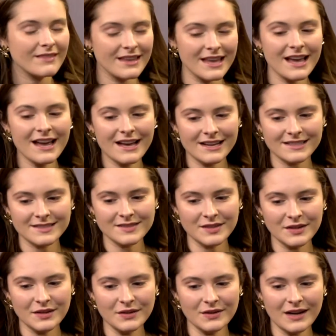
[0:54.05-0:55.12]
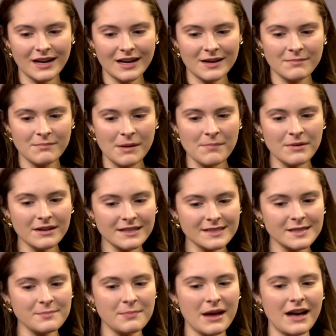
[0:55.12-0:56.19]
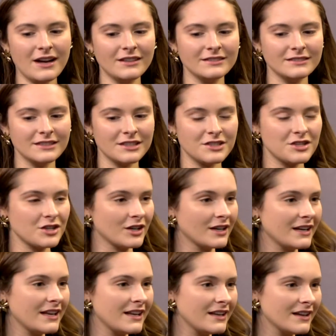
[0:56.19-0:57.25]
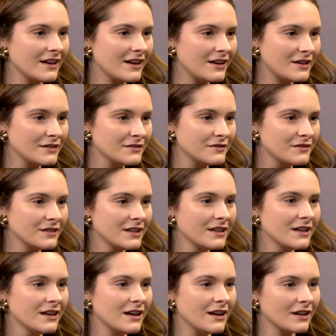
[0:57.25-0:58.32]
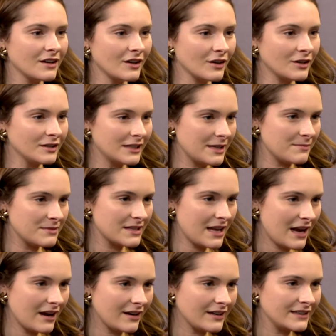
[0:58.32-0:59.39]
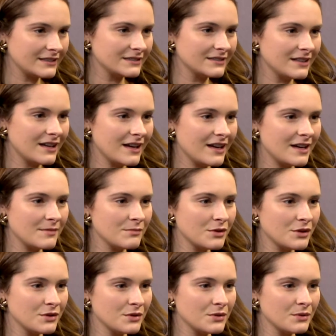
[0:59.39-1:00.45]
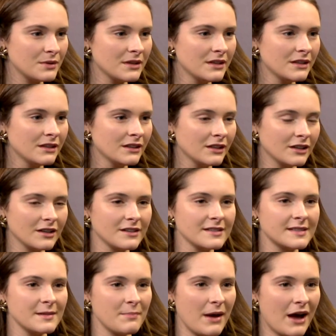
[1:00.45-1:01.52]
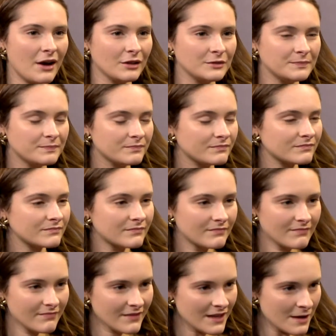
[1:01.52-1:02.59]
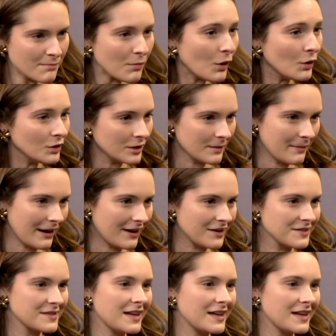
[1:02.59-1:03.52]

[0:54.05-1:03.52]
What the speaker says: Yeah, so my book is about the journey of a girl named Karen who learns about polar bears